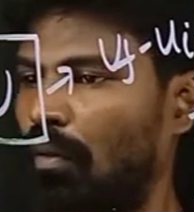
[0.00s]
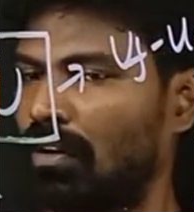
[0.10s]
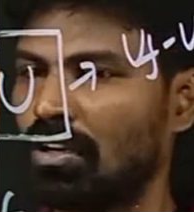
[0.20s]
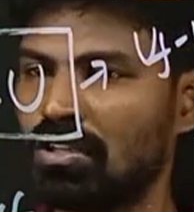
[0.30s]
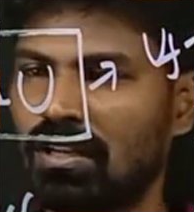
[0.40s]

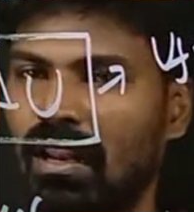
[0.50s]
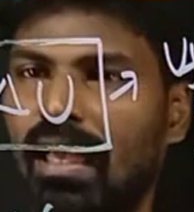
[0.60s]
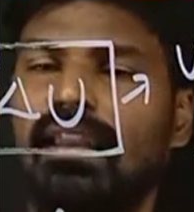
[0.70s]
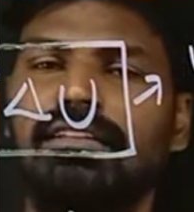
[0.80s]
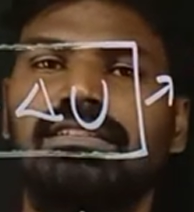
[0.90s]
potential
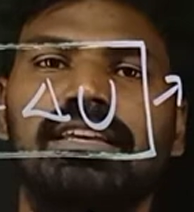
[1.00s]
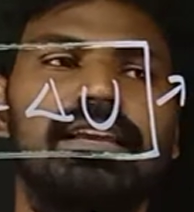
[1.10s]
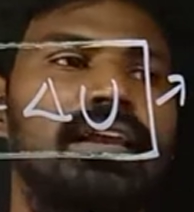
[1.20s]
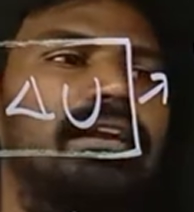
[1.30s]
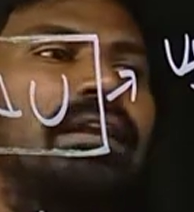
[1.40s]

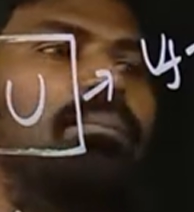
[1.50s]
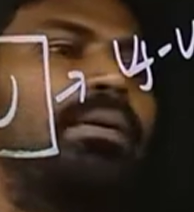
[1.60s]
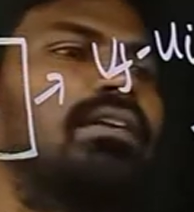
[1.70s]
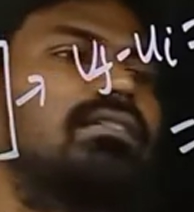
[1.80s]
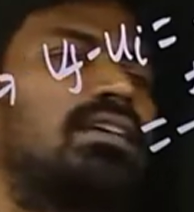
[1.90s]
energy
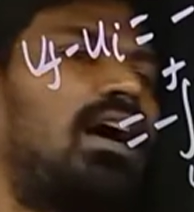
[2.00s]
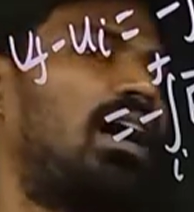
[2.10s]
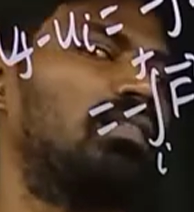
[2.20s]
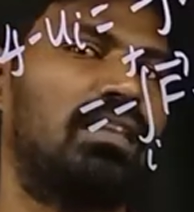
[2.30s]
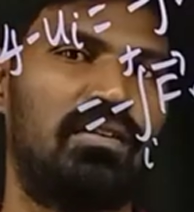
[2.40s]
depends
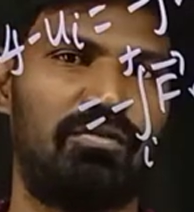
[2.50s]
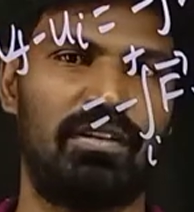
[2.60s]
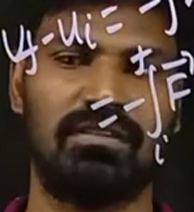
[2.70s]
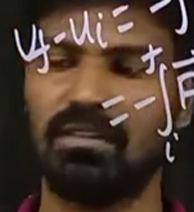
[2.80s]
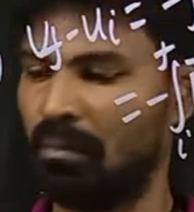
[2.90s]
on the
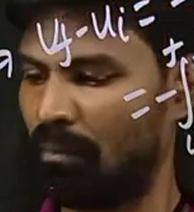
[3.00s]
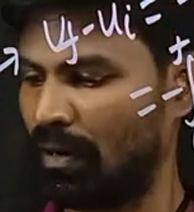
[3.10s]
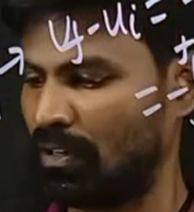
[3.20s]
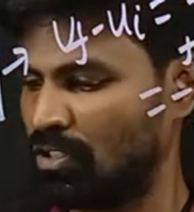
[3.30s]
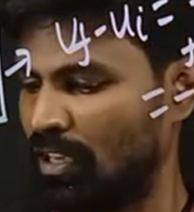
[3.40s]
reference,
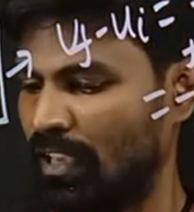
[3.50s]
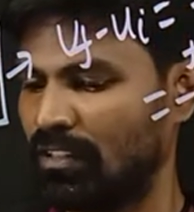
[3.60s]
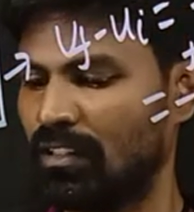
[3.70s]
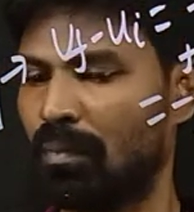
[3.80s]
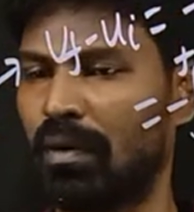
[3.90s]
but
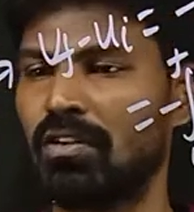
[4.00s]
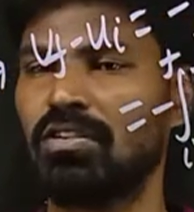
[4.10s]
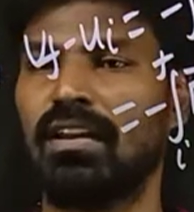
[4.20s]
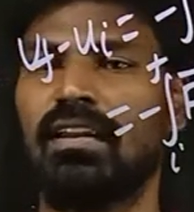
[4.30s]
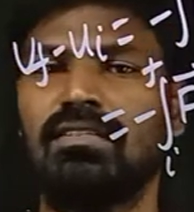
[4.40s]
change in the
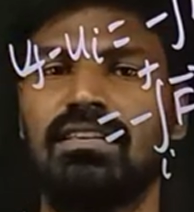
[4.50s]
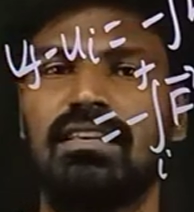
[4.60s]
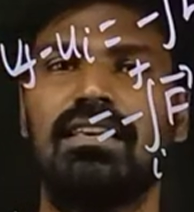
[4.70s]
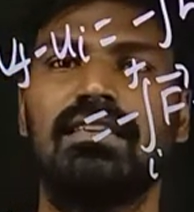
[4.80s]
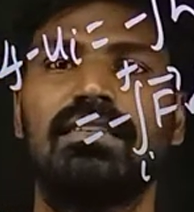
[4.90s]
potential
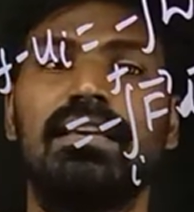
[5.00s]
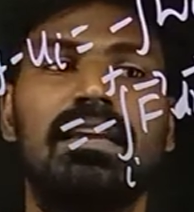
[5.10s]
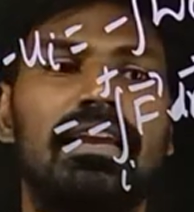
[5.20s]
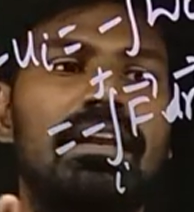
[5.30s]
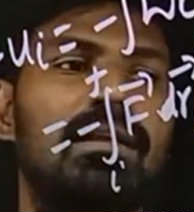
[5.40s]
energy is
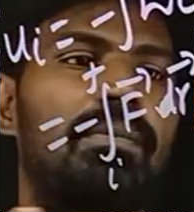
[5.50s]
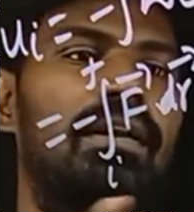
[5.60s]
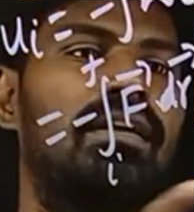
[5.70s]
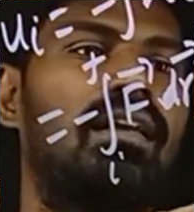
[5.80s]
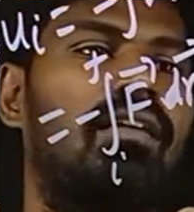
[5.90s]

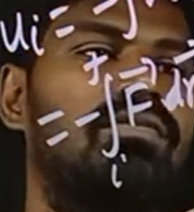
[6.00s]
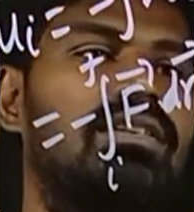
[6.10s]
independent